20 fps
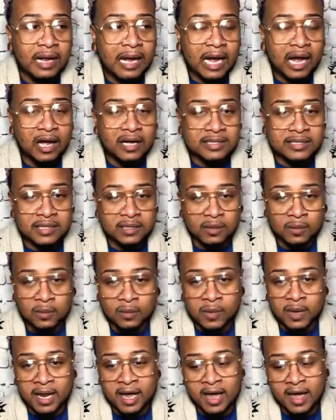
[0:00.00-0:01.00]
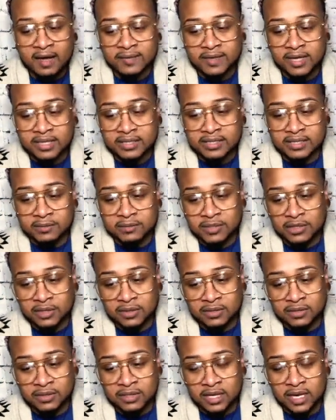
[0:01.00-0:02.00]
I also want to have like some
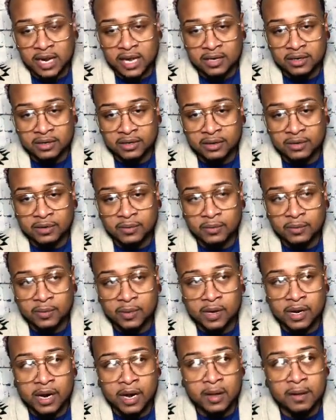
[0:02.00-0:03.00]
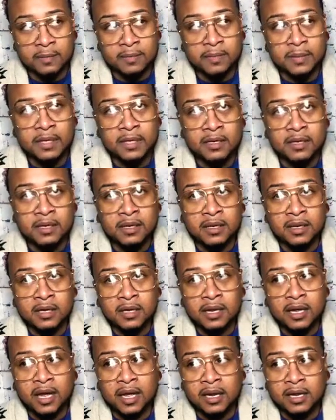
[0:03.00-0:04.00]
shows that I do where I'm
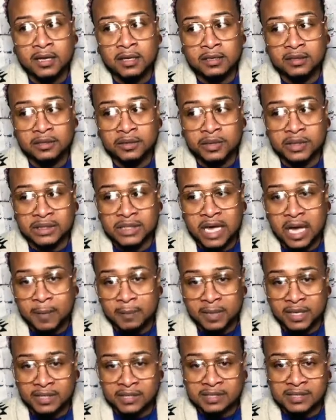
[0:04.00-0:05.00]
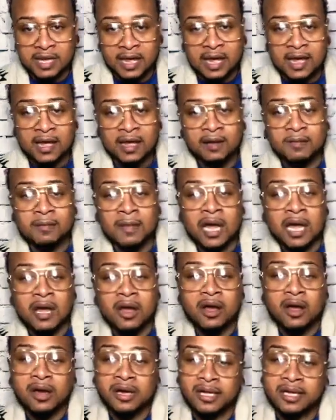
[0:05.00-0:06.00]
kind of doing topics that my
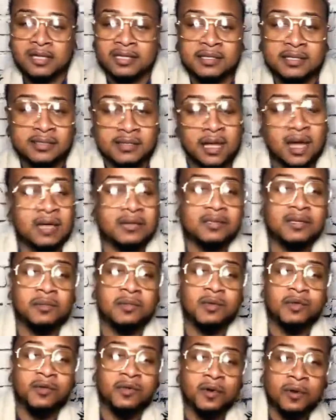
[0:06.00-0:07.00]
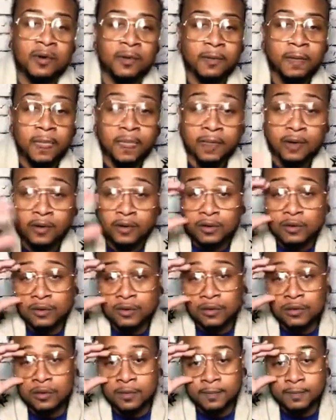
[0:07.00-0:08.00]
audience is asking me for.
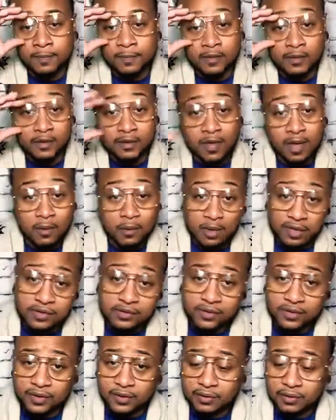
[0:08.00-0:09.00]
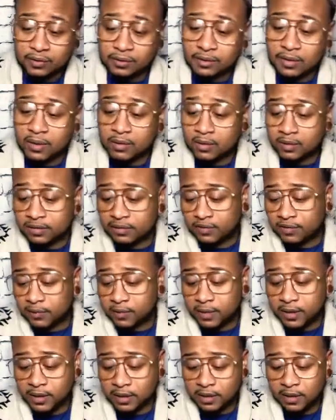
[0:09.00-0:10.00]
Cool. That works for you. That works for
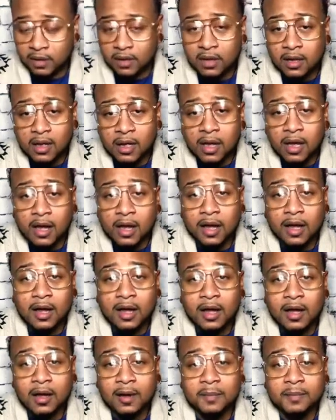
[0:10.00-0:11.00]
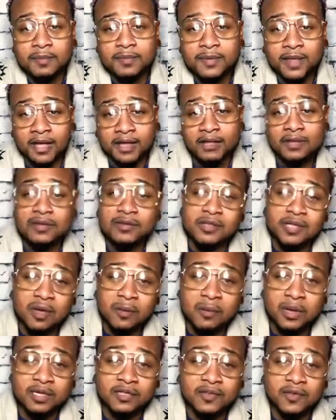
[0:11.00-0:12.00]
me. Thank you so
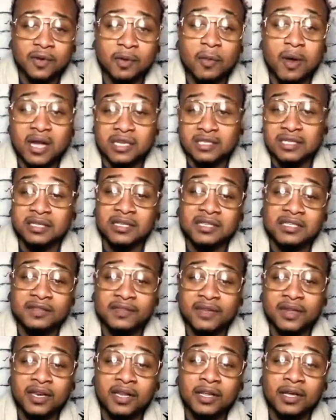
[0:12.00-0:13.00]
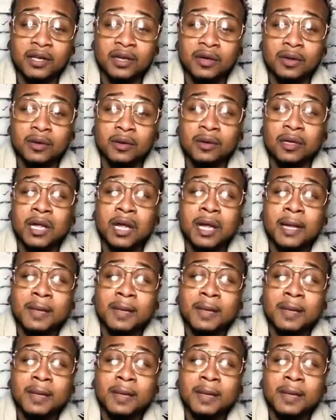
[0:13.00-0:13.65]
much for watching this video.